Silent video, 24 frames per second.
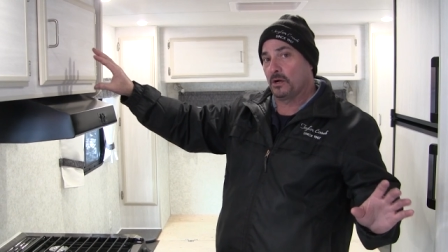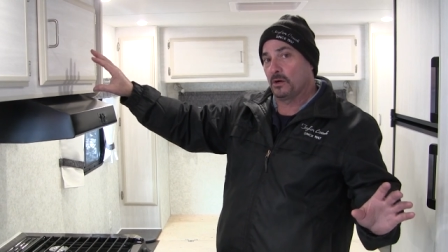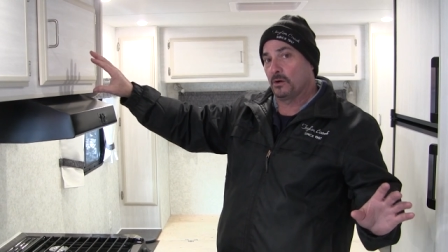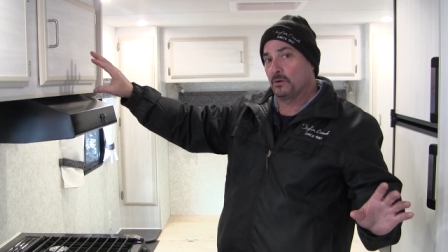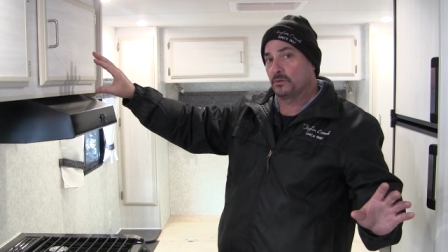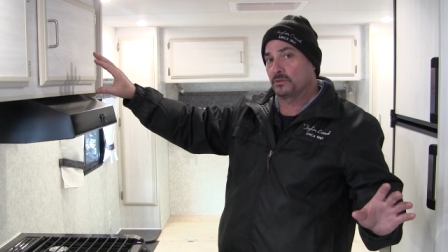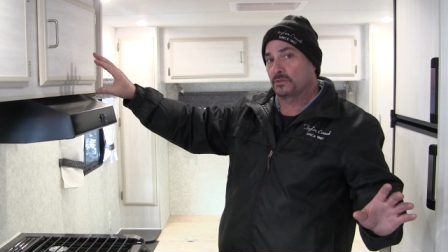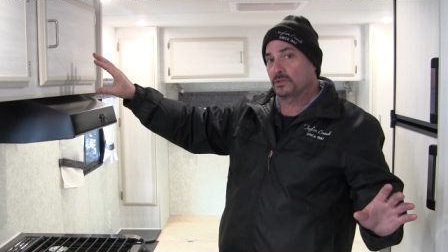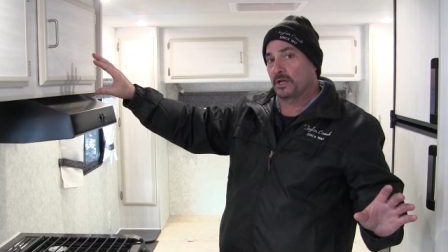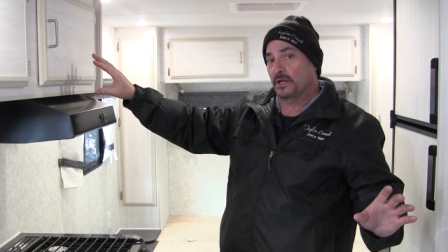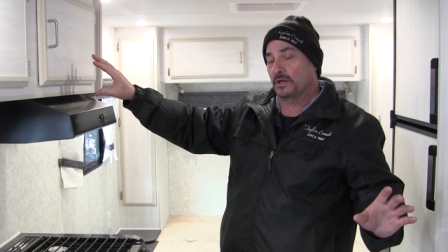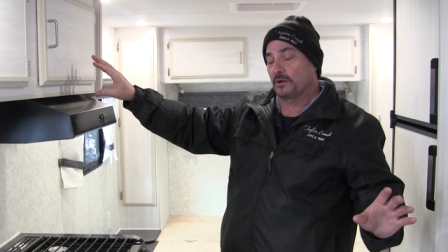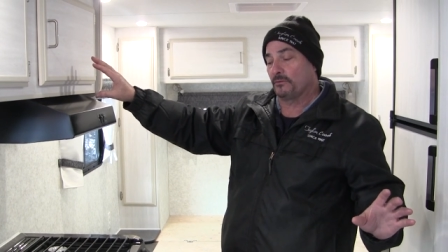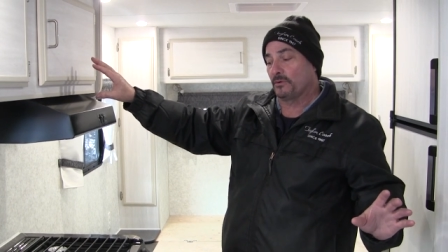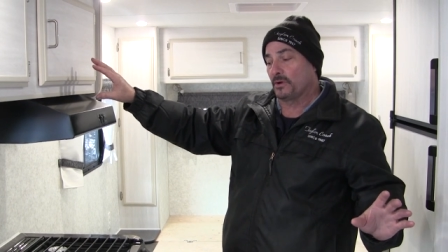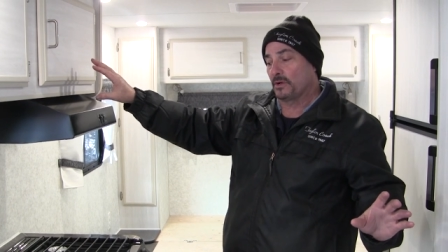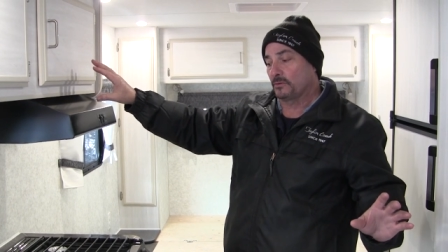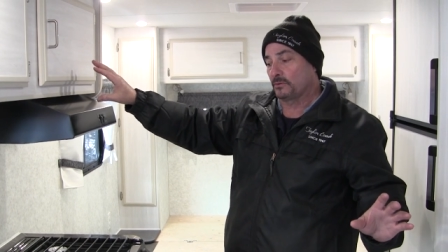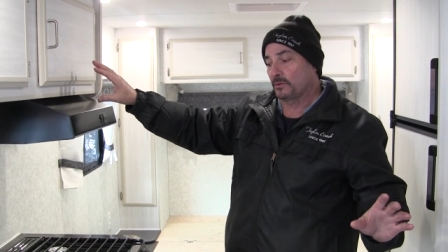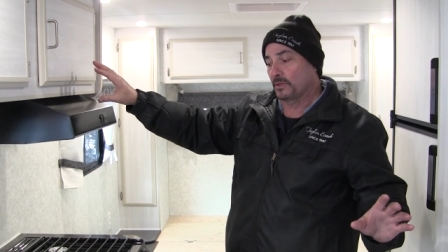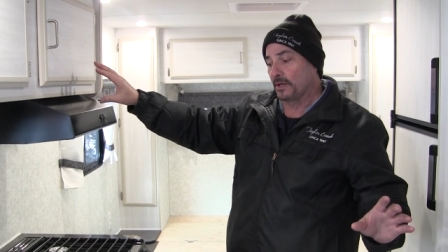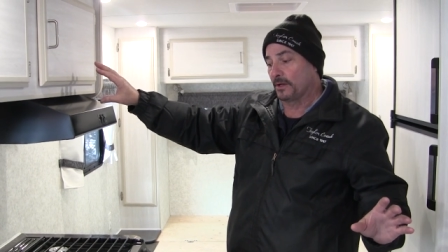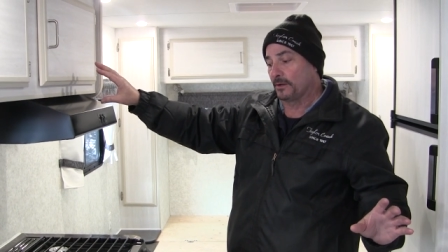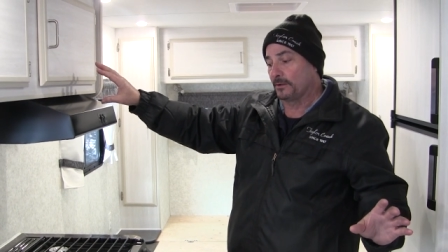codes that are
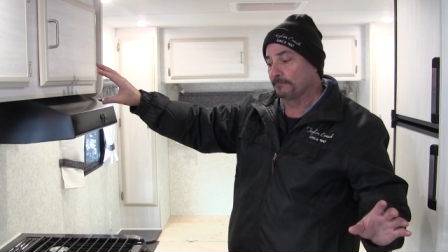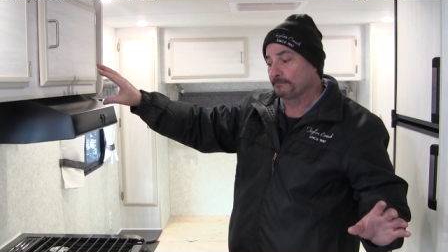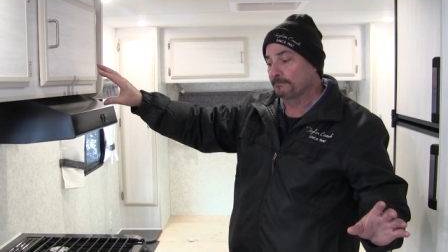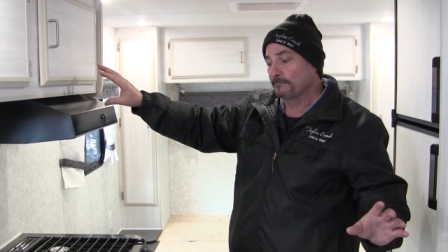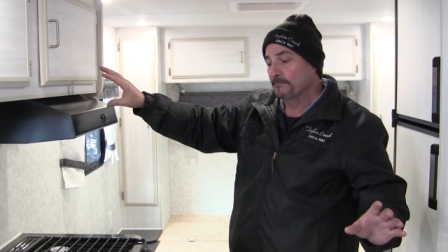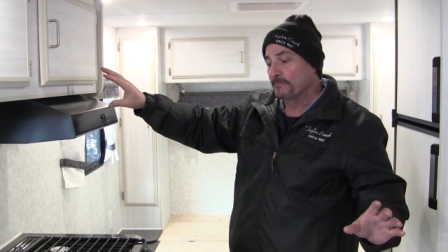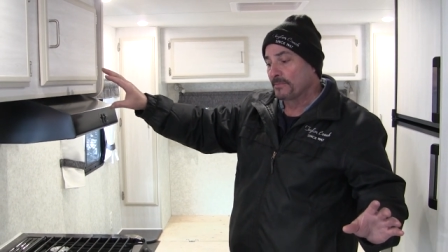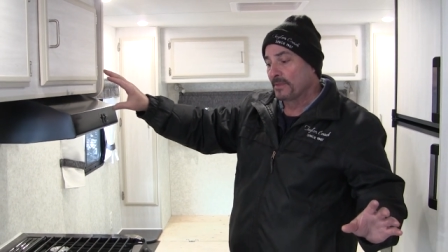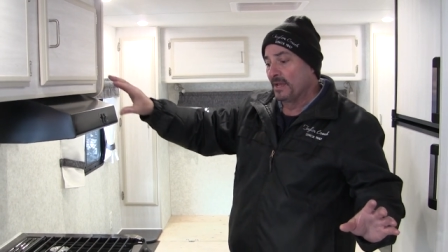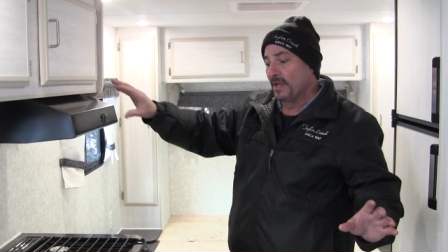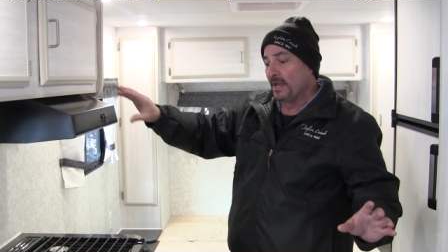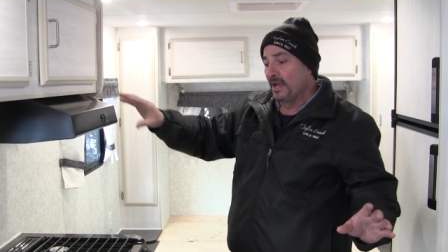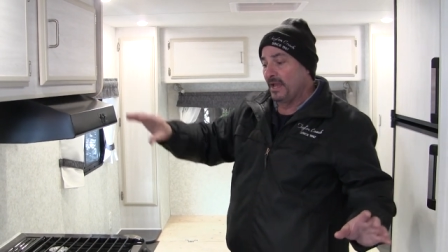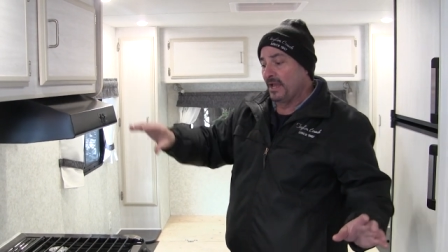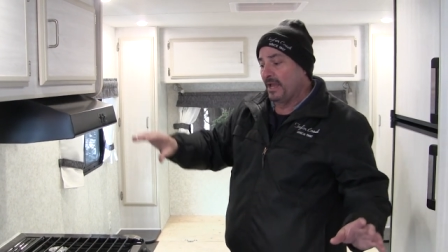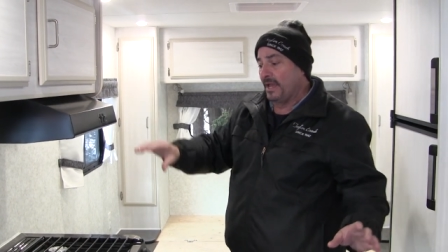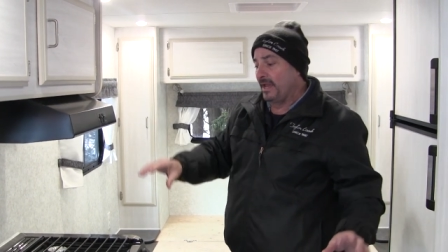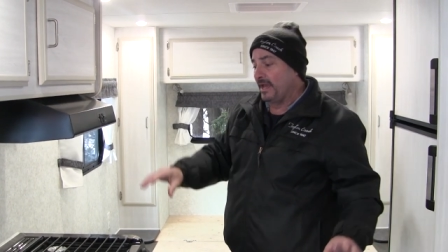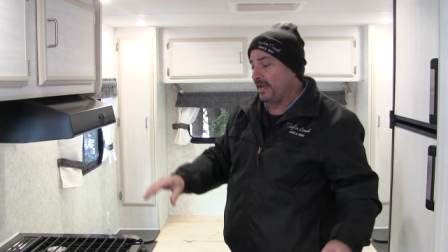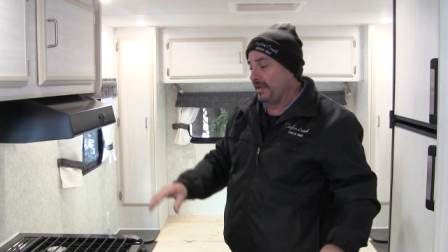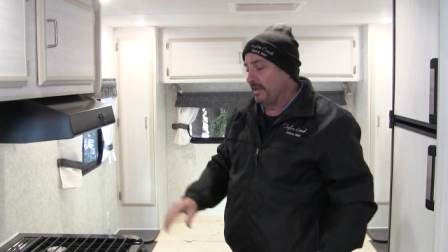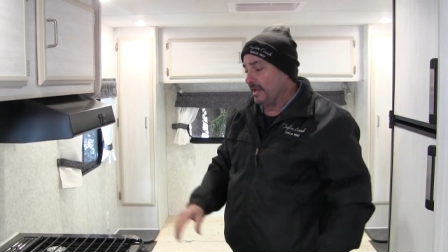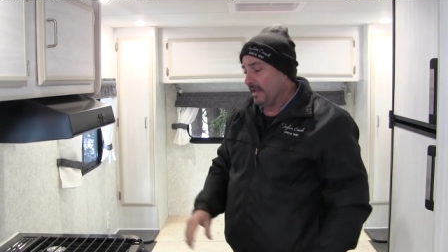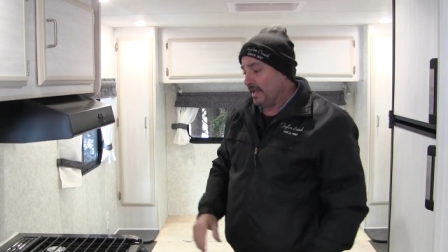out there.
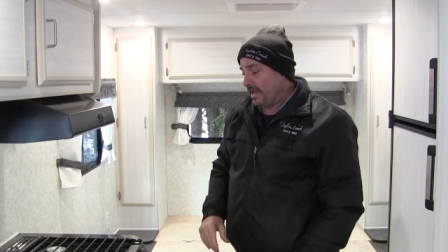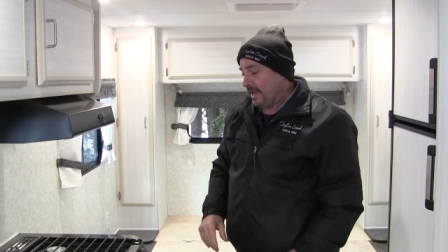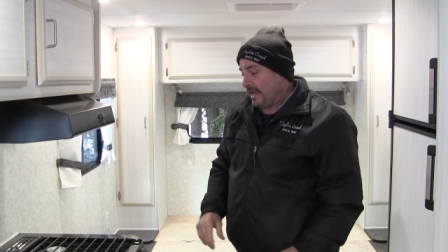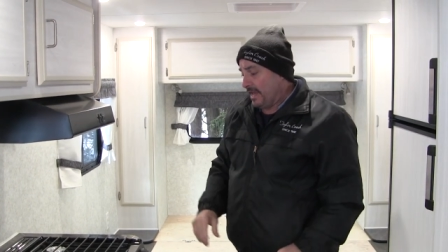And